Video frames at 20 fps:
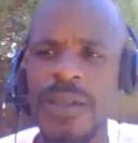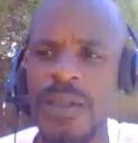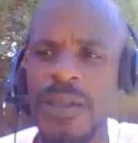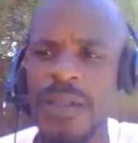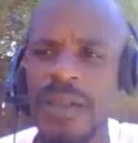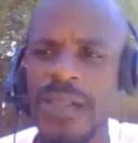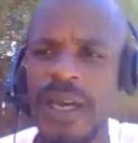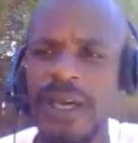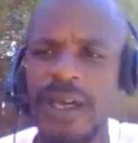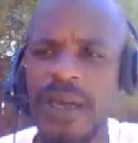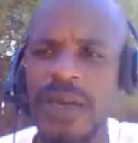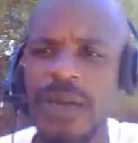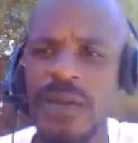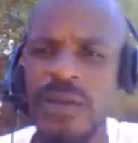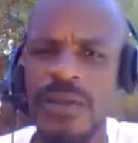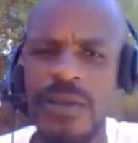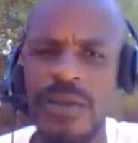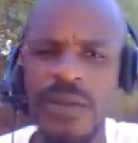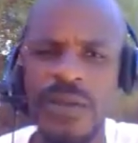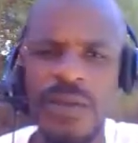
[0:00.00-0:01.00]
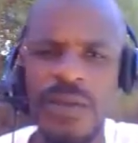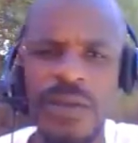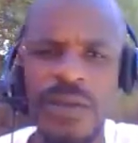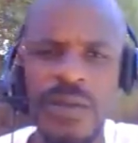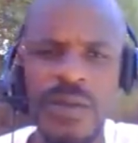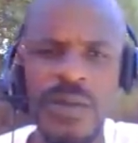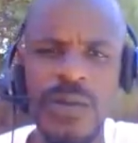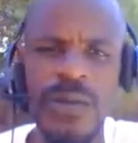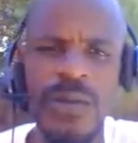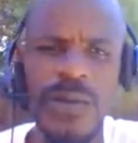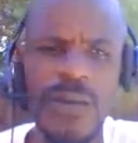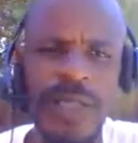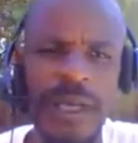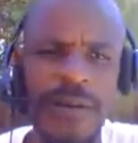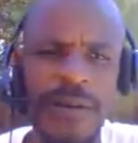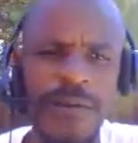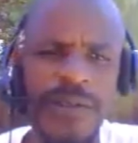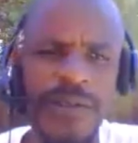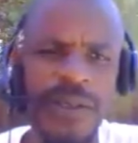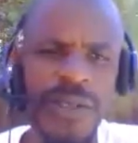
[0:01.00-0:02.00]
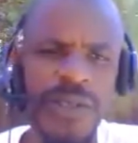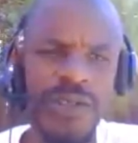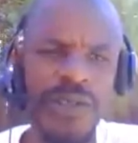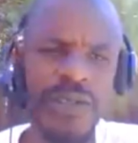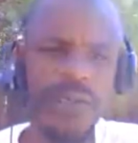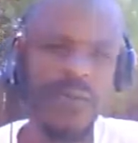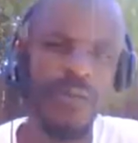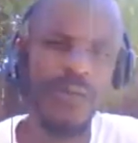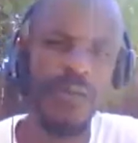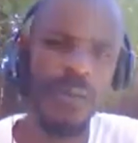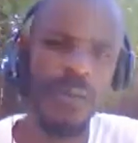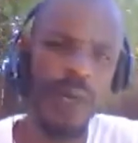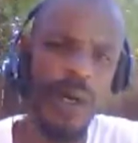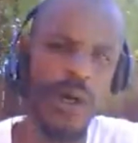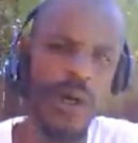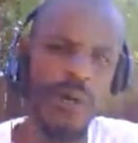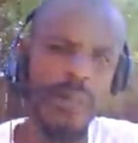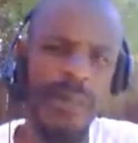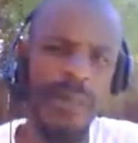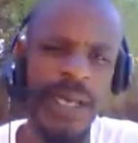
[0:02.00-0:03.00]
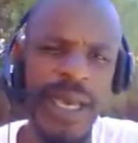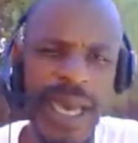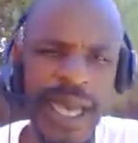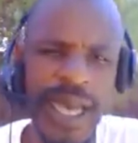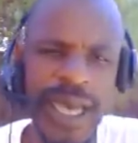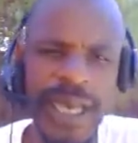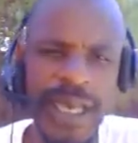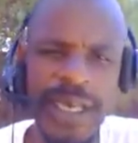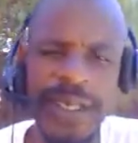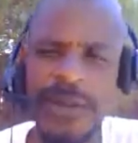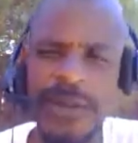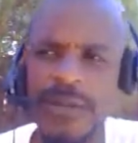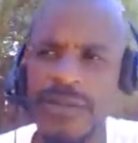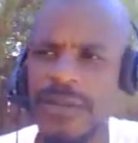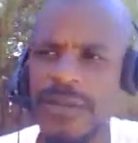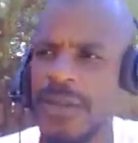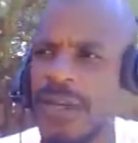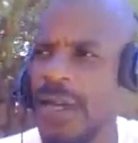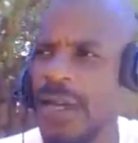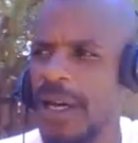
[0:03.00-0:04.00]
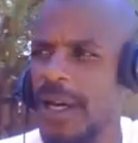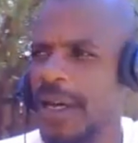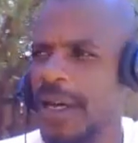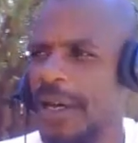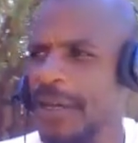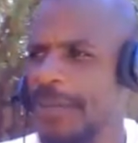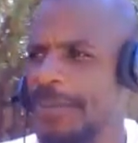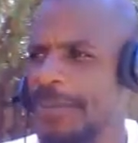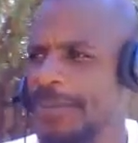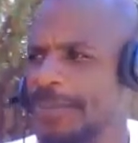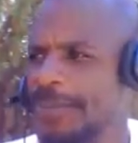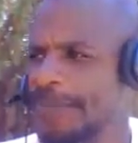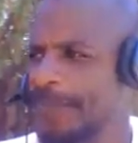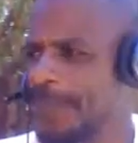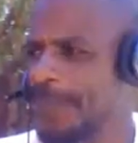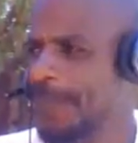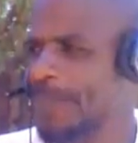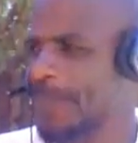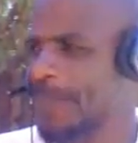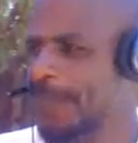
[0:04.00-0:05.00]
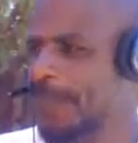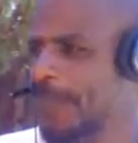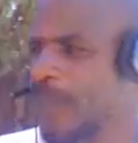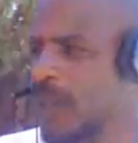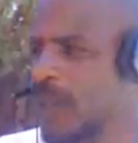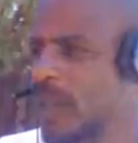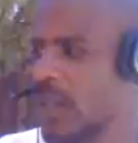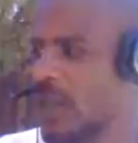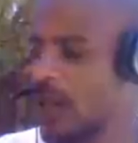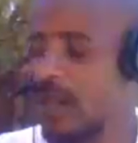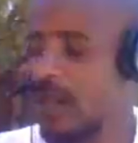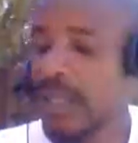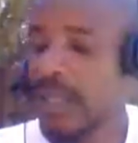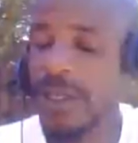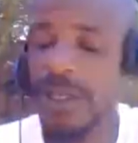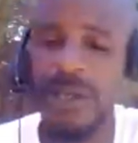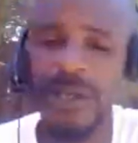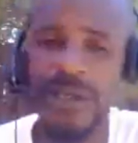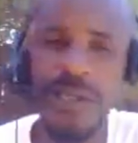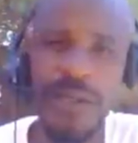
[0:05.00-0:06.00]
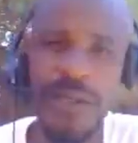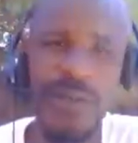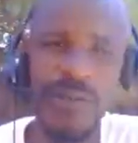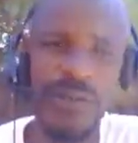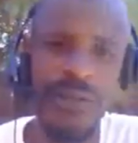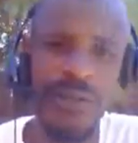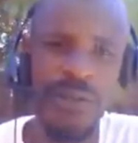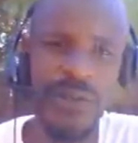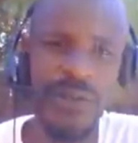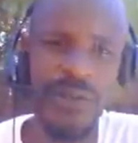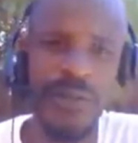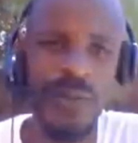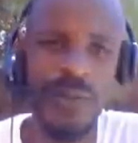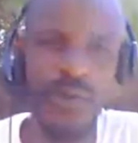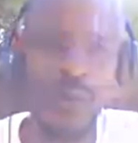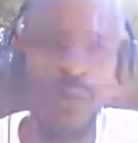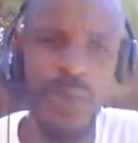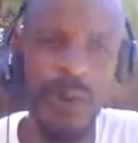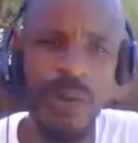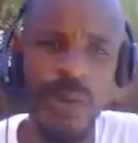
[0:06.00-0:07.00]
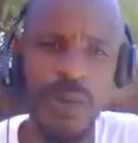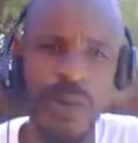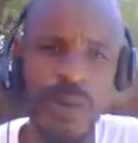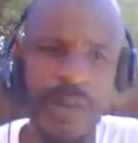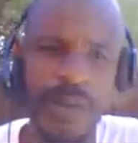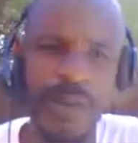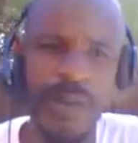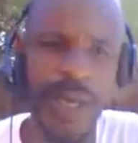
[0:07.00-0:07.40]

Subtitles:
I think that goes into the definition of well-behaved. We can get ourselves into some trouble with